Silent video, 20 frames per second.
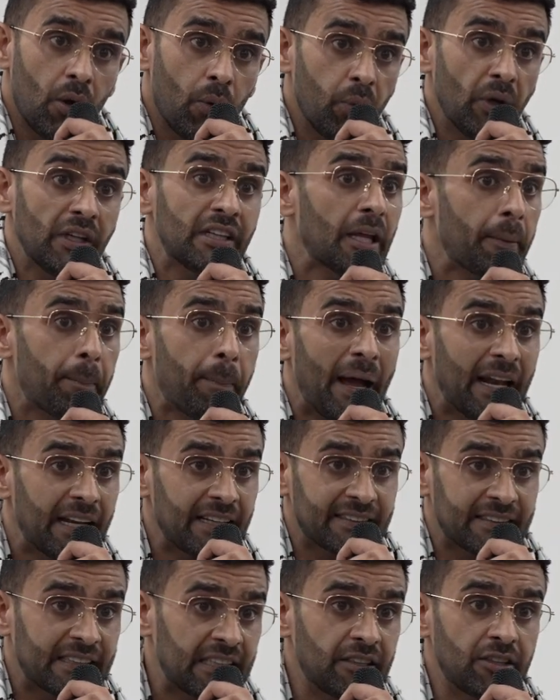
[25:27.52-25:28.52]
with the
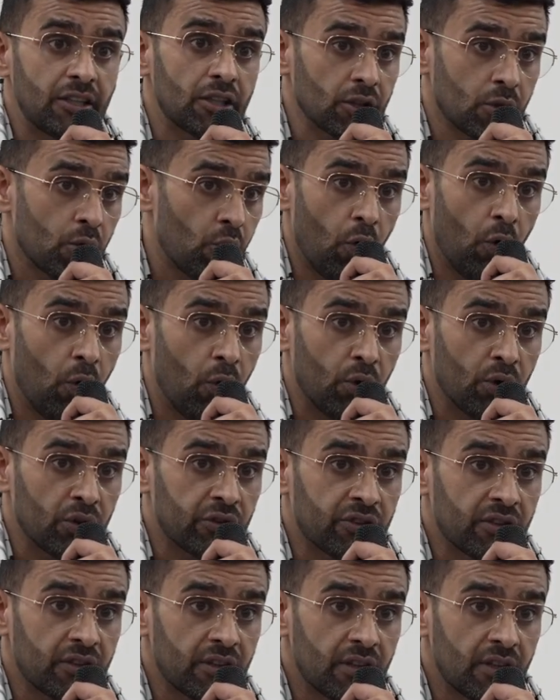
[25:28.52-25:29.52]
Palestinian
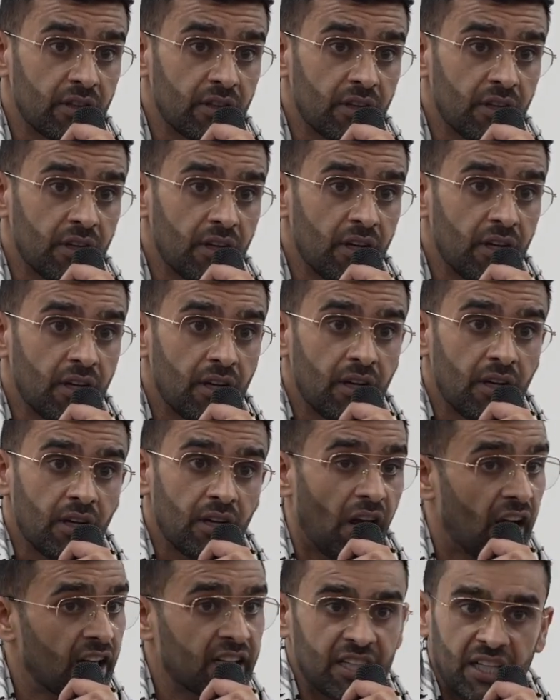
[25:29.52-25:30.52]
cause
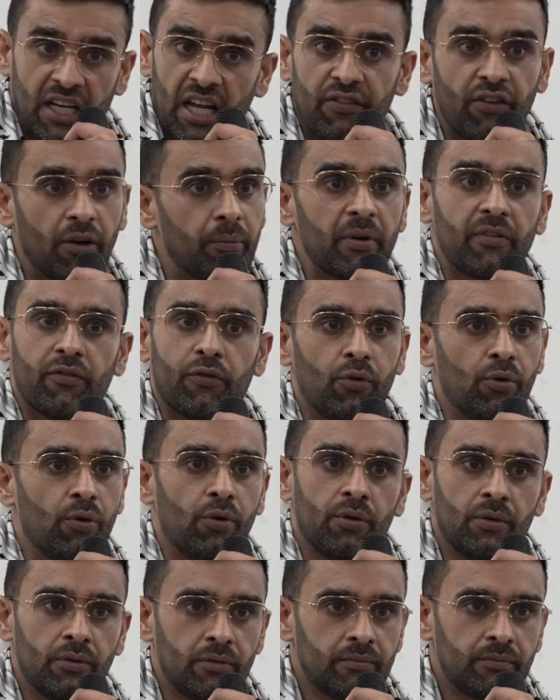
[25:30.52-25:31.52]
like never
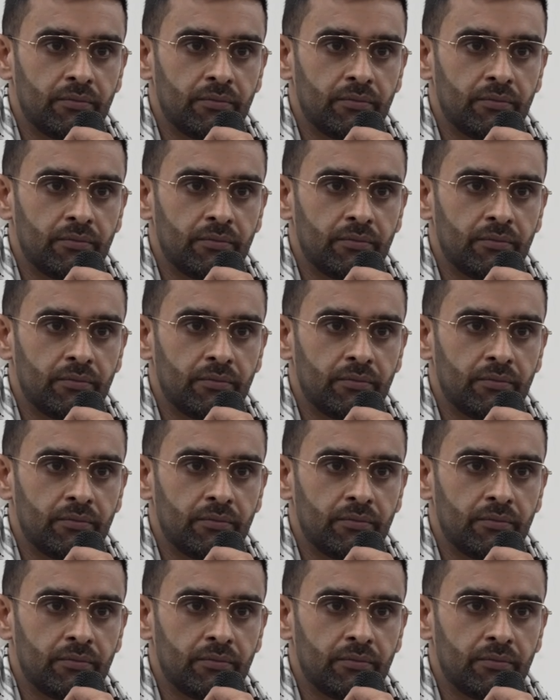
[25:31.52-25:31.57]
before.